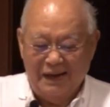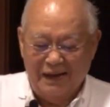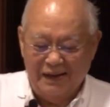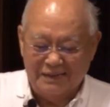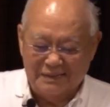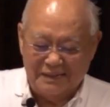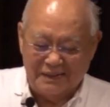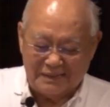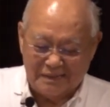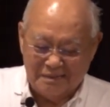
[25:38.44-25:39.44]
and
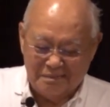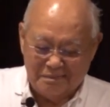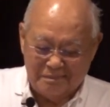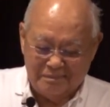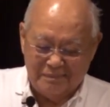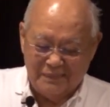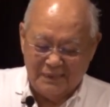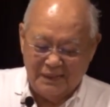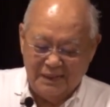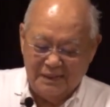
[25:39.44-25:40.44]
uh,
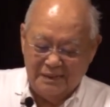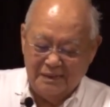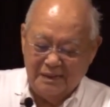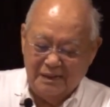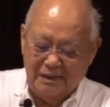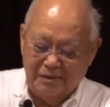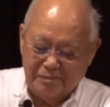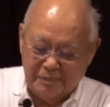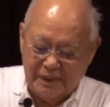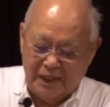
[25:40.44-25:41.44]
the
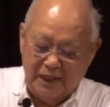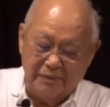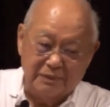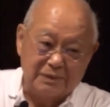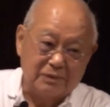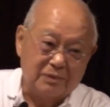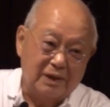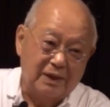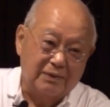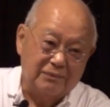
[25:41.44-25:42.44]
FBI was going to
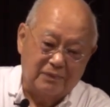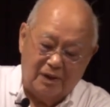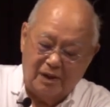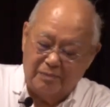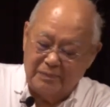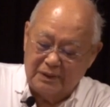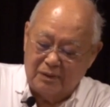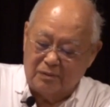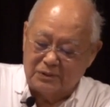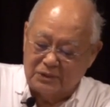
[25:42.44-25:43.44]
have Army
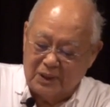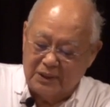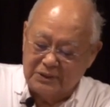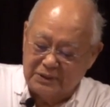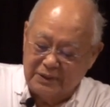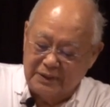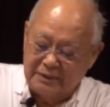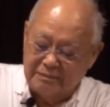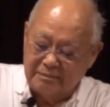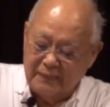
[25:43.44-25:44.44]
go charging
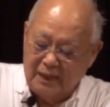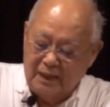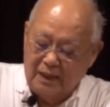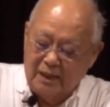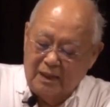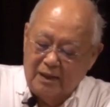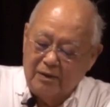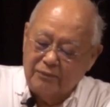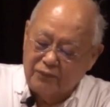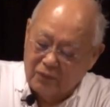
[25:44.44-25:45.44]
in.
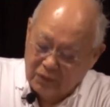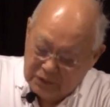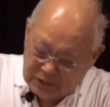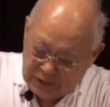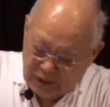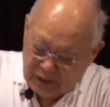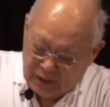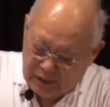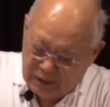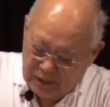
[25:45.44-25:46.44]

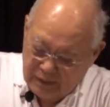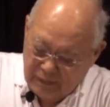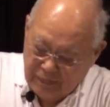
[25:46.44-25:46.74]
Fortunately,